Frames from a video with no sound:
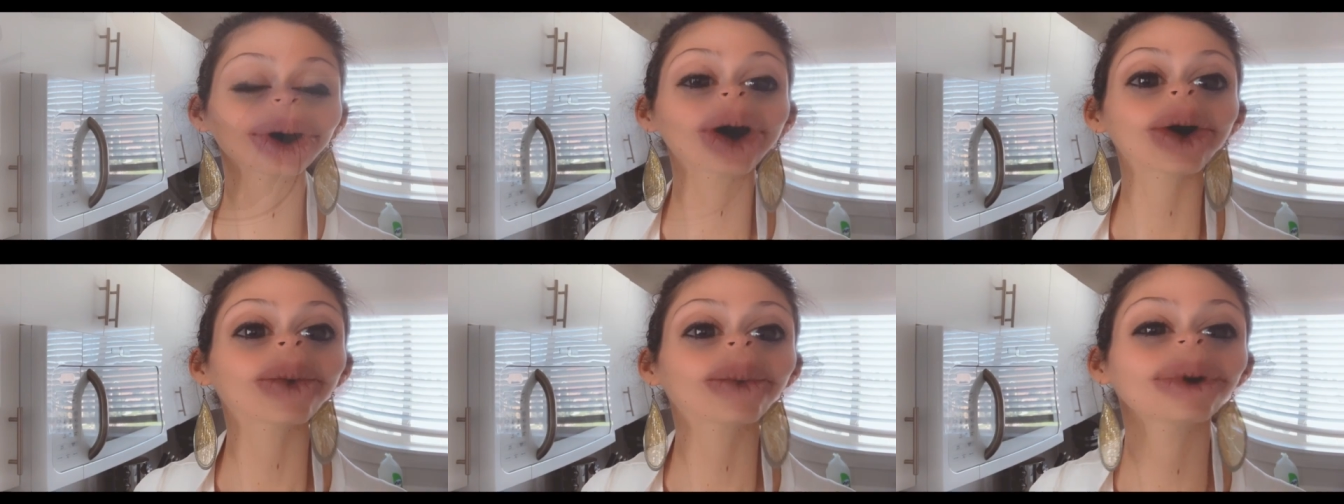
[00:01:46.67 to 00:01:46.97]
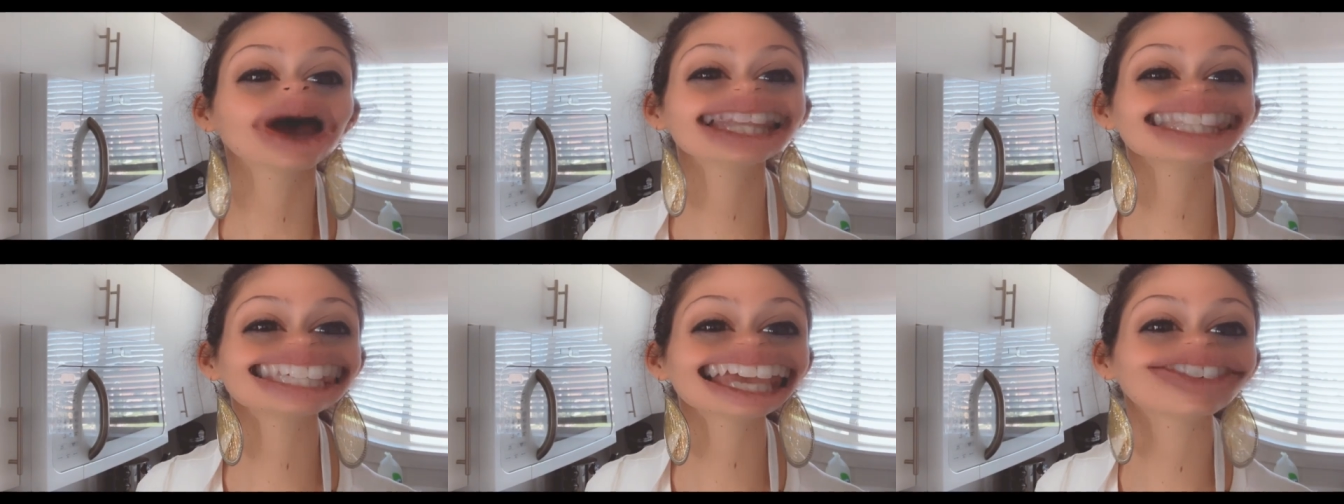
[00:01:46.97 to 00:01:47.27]

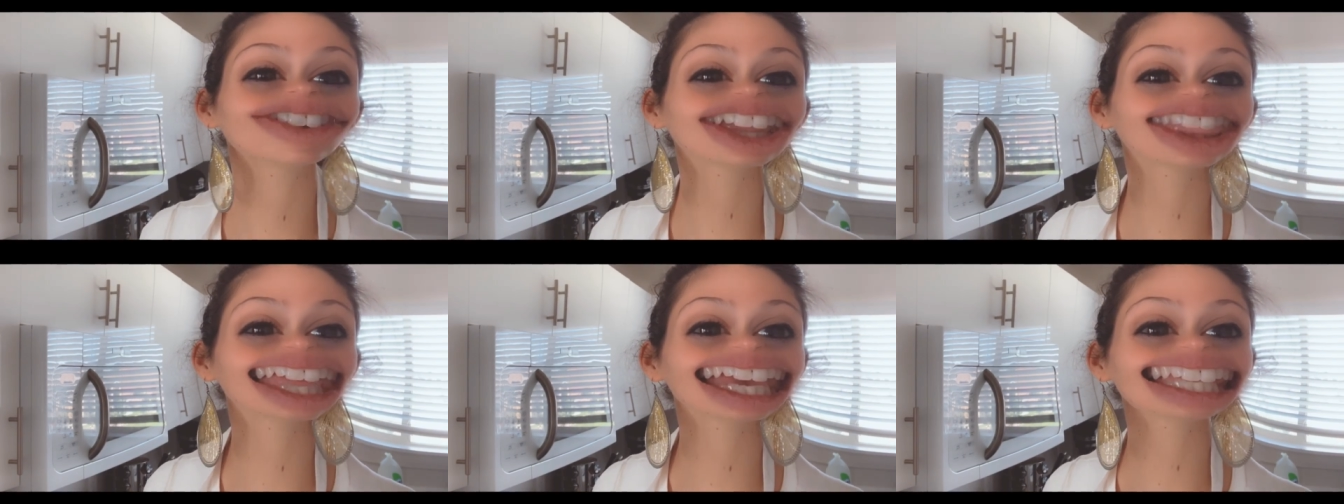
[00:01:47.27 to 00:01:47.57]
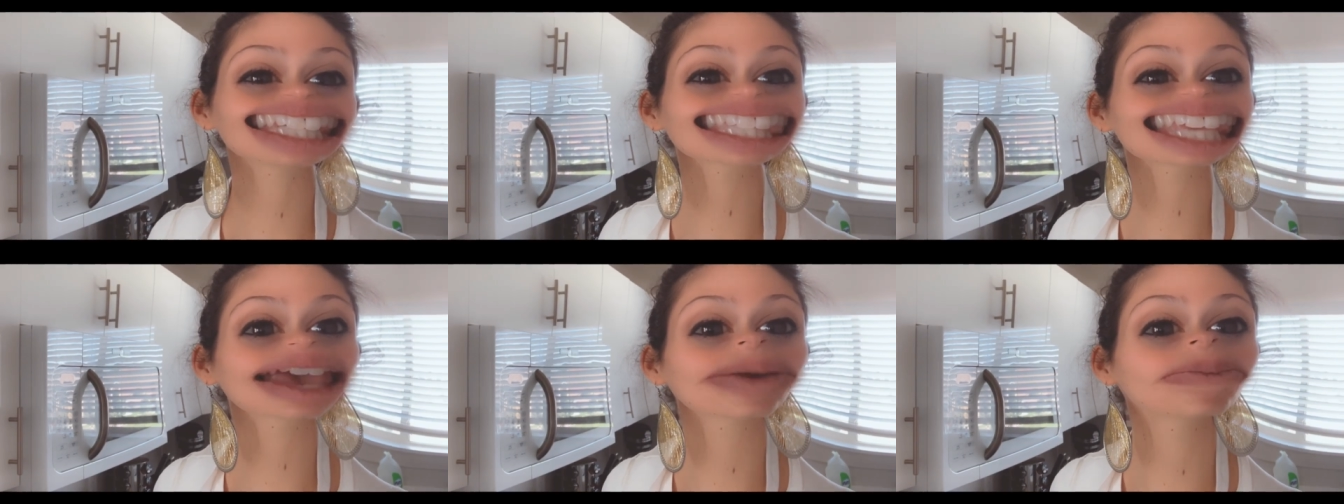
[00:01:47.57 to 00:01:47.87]
Once everything's
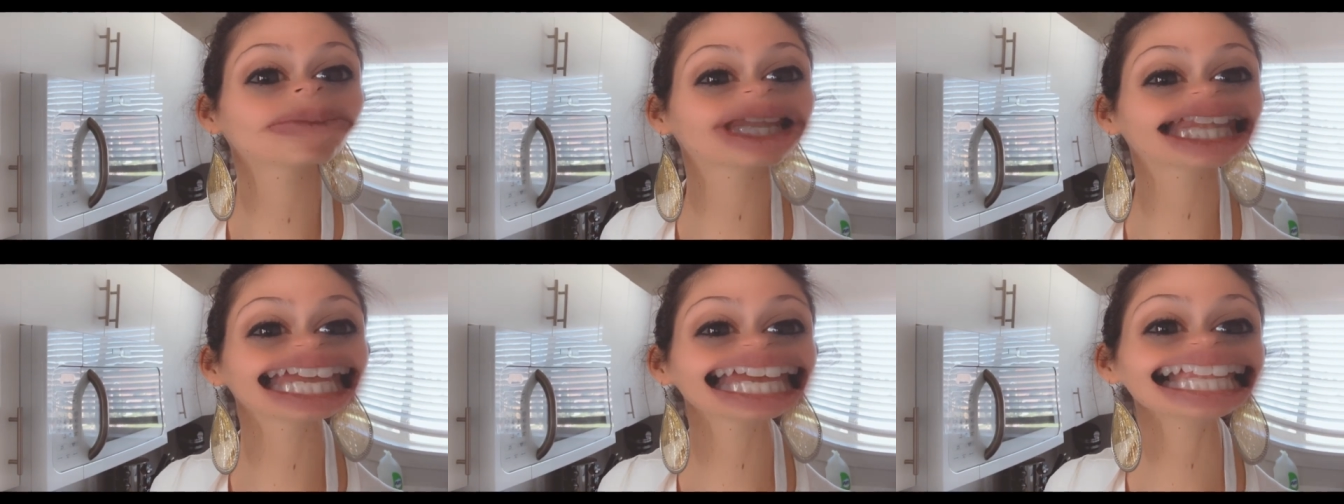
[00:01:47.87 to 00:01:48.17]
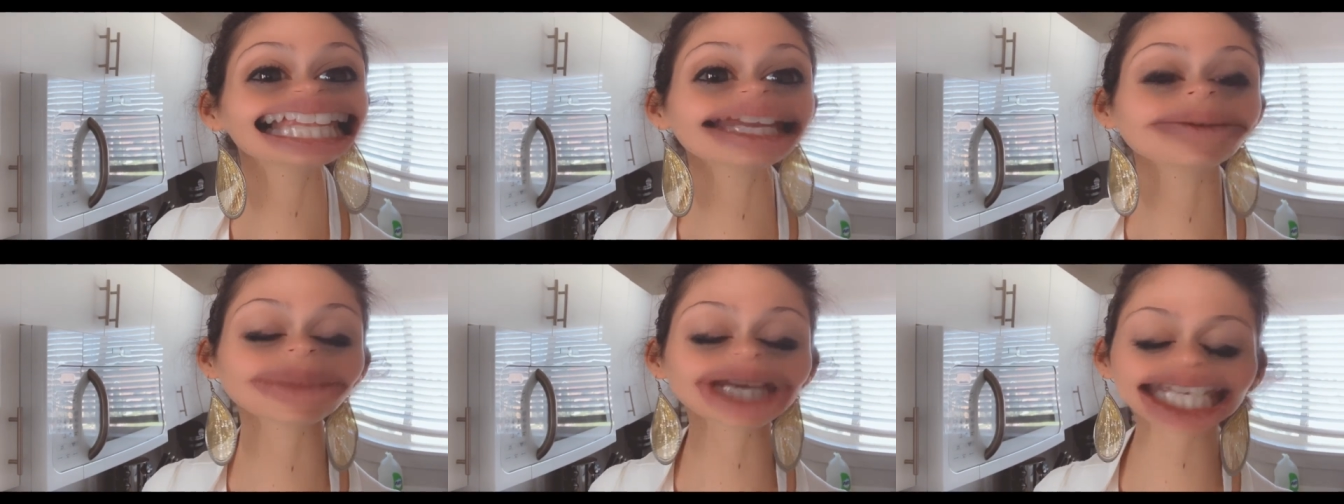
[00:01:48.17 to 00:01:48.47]
completely
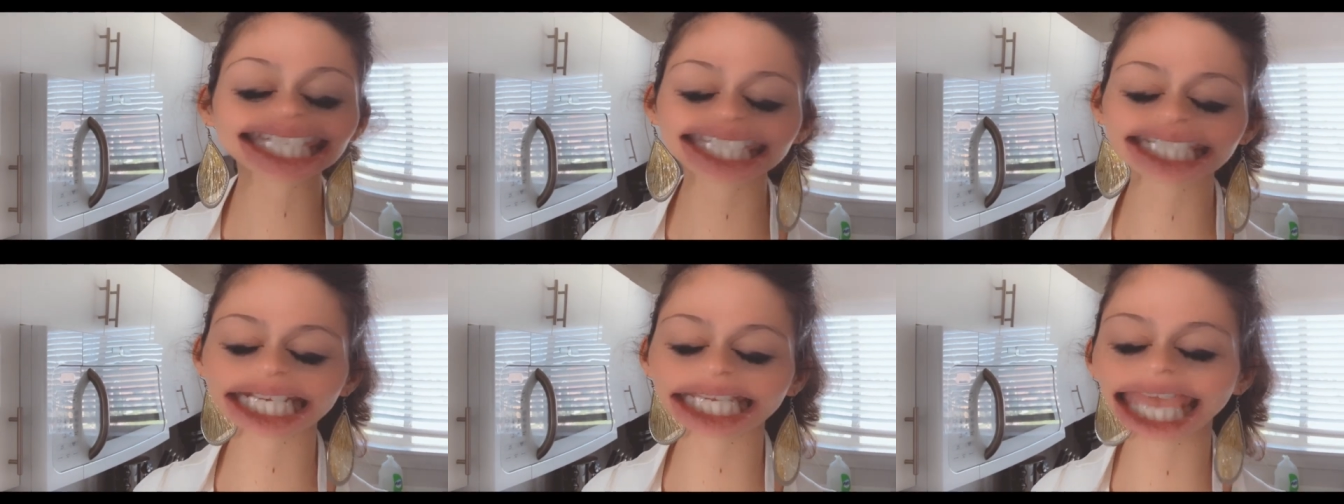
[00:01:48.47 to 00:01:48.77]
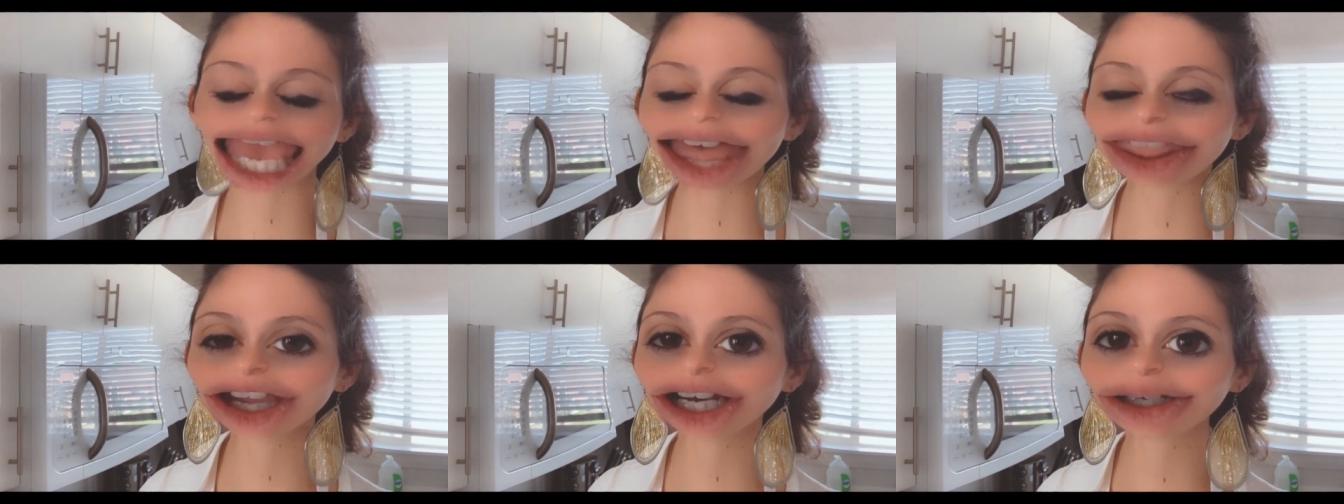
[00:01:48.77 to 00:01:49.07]
mixed
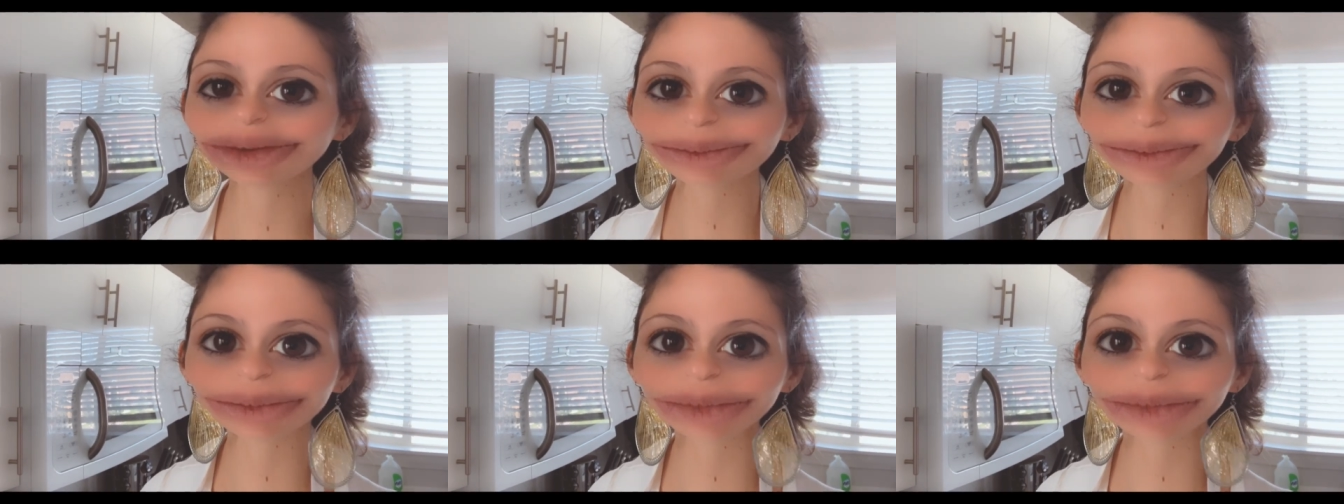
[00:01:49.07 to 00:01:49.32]
together,